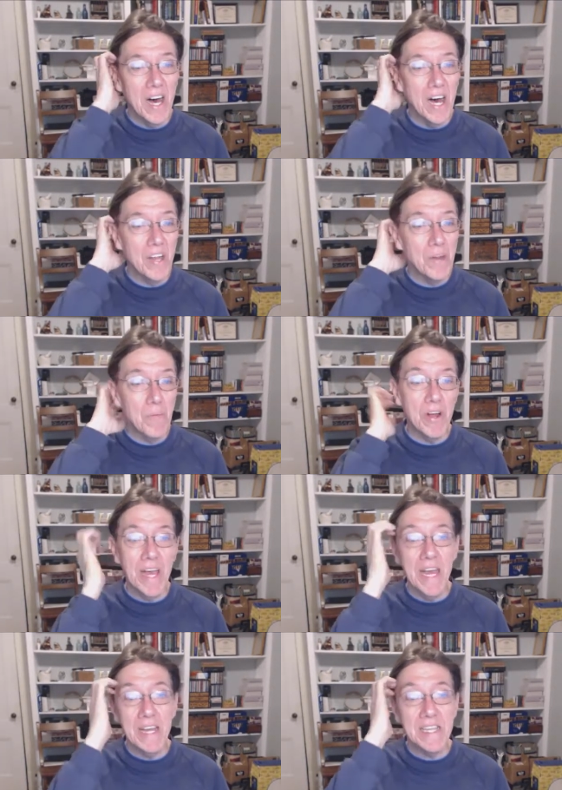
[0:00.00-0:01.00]
Uh,
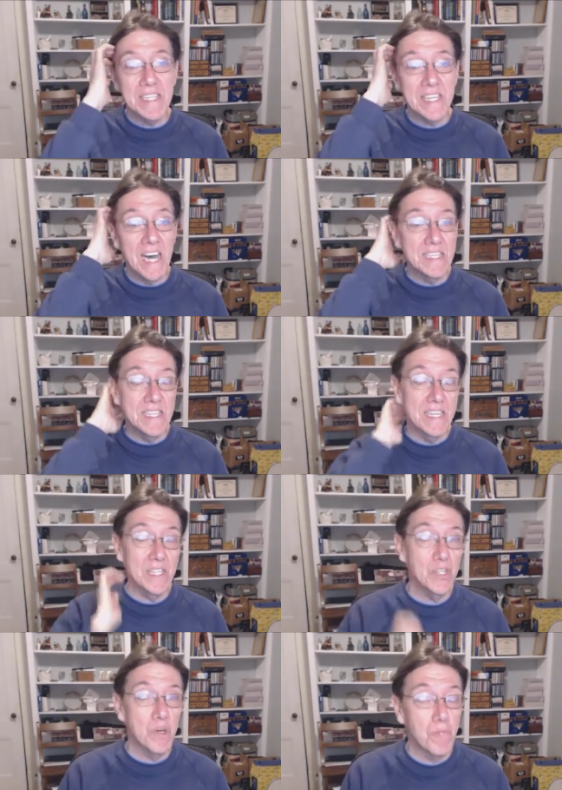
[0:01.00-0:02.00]
number eight is tied to
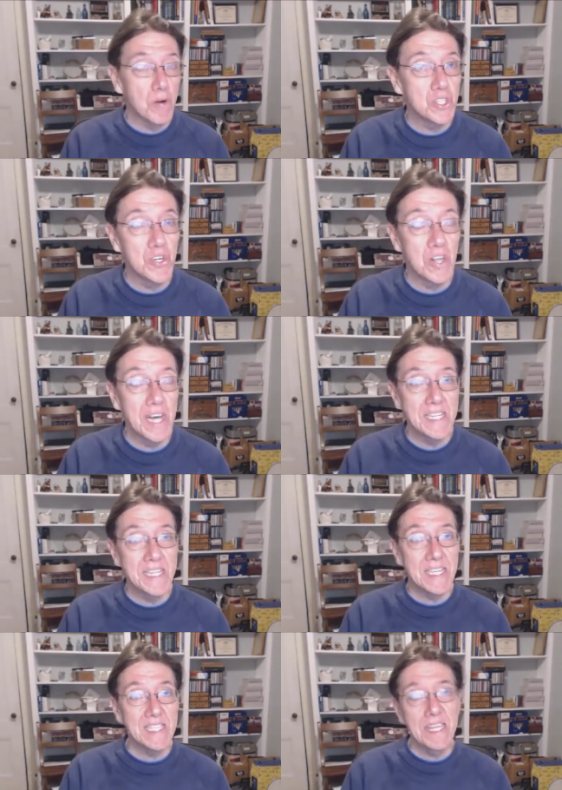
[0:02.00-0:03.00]
this, your personal
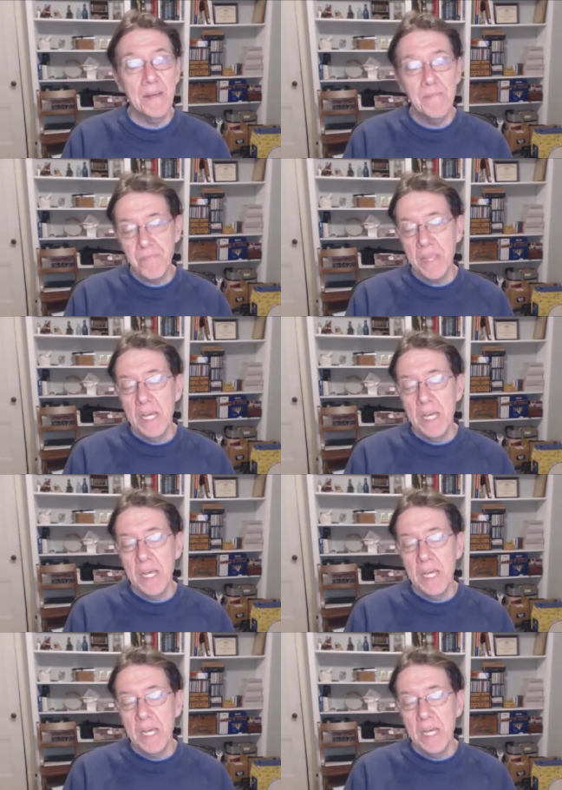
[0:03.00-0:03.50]
identity